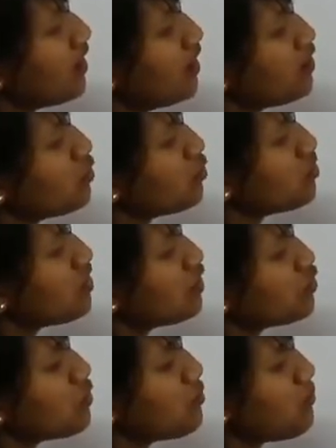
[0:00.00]
into 10
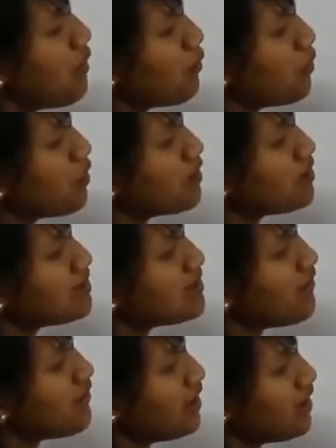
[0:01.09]
to the power
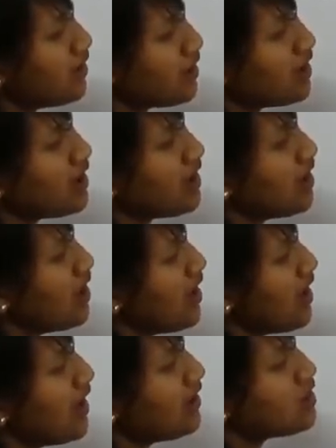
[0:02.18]
7.
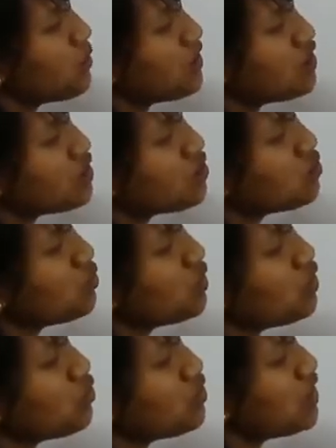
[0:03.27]
And this one is 2
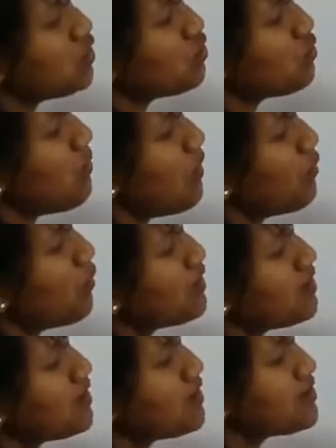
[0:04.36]
into 10 to the
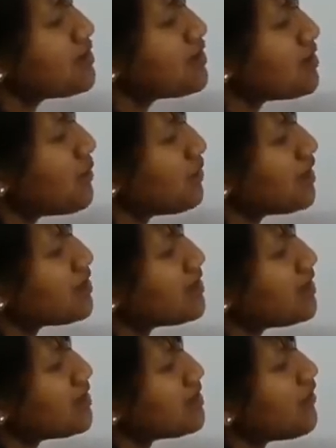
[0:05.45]
power something,
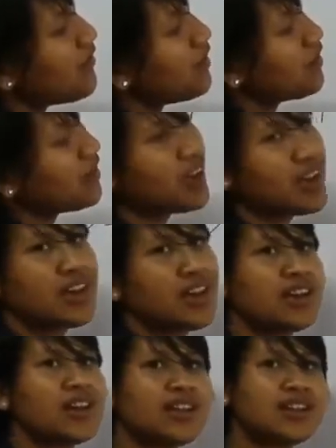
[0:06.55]
say 7.
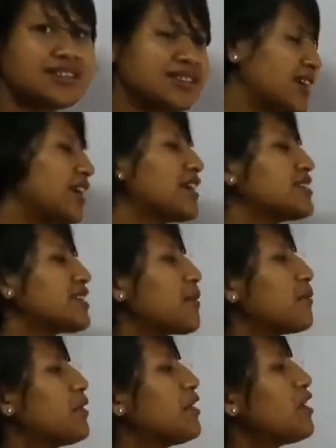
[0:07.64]
Let's take an
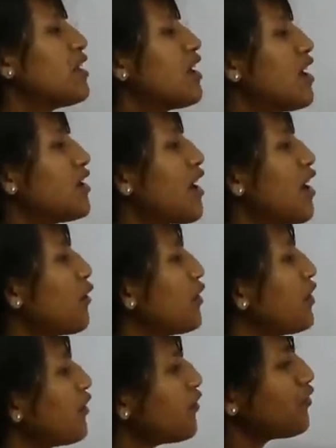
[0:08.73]
example. Now
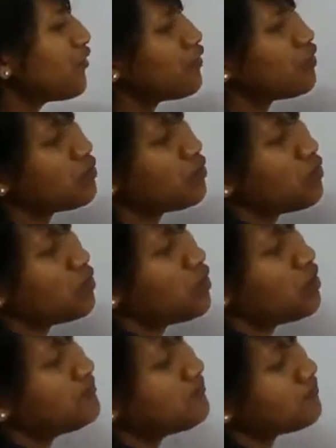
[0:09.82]
if you
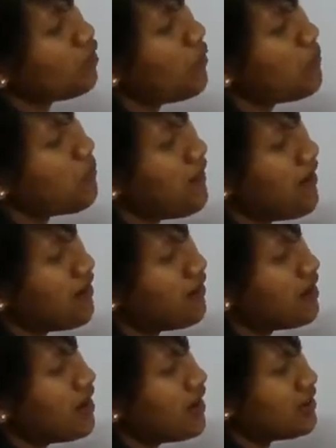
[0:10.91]

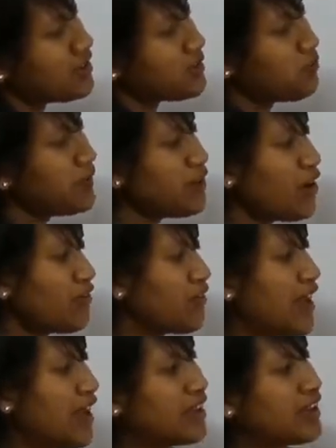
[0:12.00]
compare the speed of
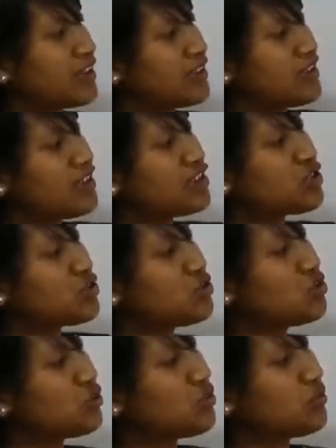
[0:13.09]
light in these
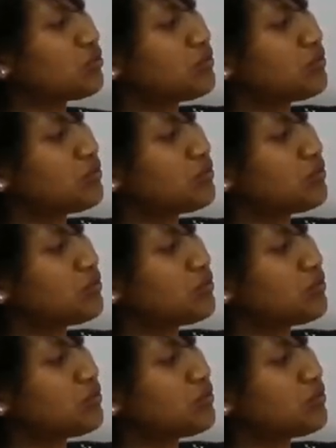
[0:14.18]
two